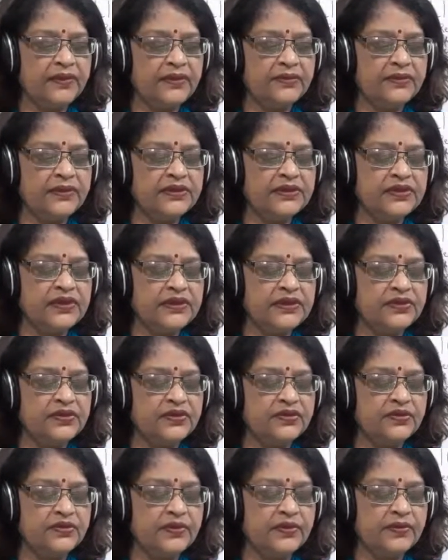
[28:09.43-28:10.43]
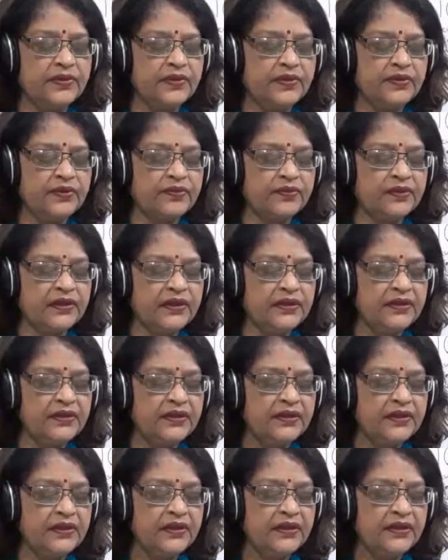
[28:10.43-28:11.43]
telling you about the,
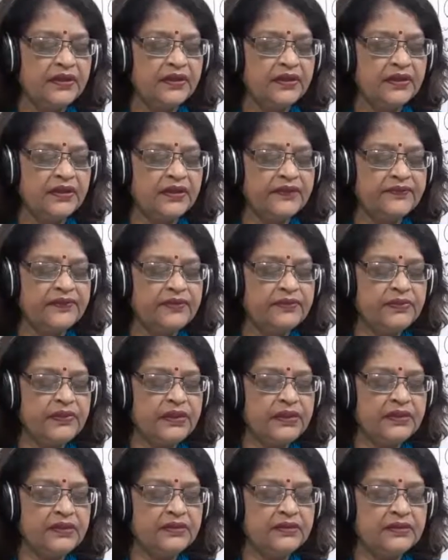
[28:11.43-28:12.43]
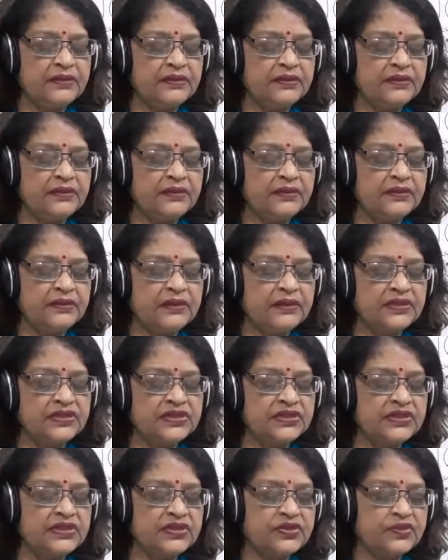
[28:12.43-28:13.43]
I will be
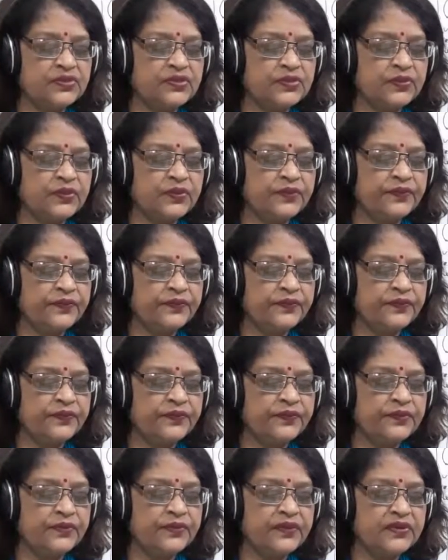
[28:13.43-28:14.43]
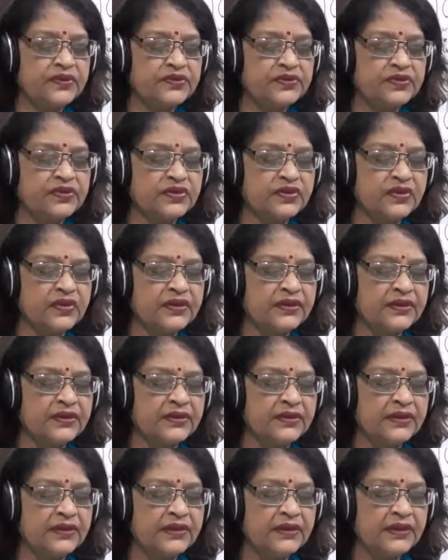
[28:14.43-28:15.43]
listening to you. These are all.
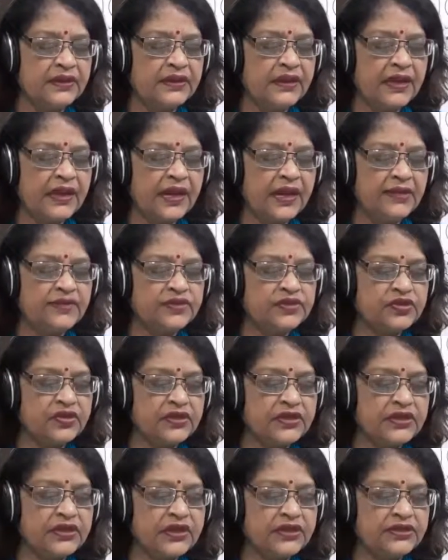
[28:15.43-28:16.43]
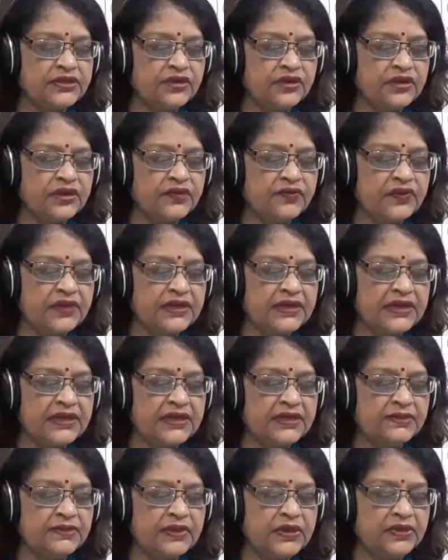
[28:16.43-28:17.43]
I'm sorry, I thought you were
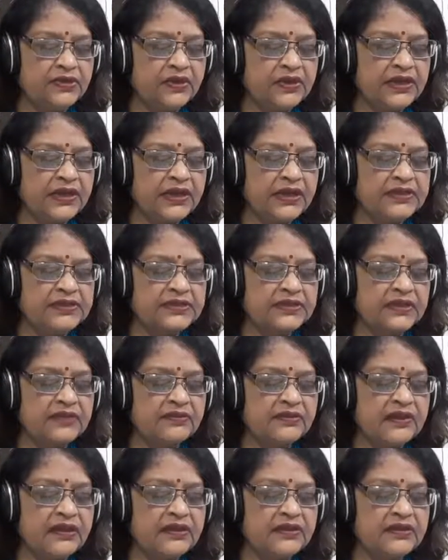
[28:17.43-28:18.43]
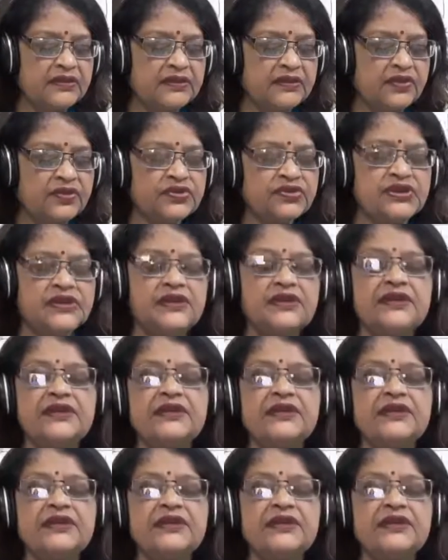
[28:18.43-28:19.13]
telling me, not asking me. Now children,